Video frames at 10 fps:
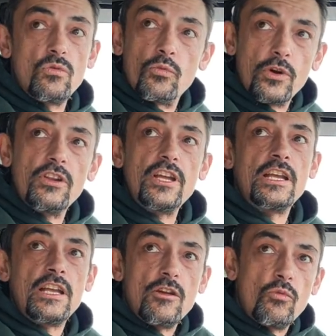
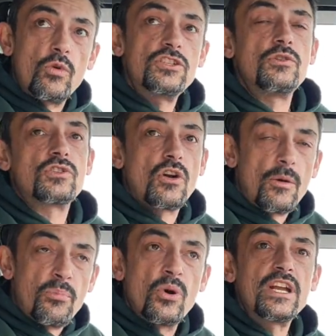Really, once you
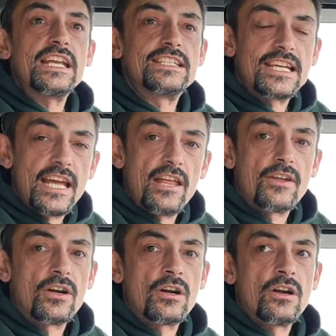start putting it
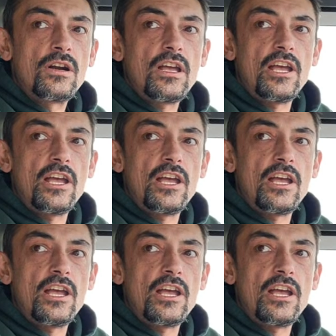together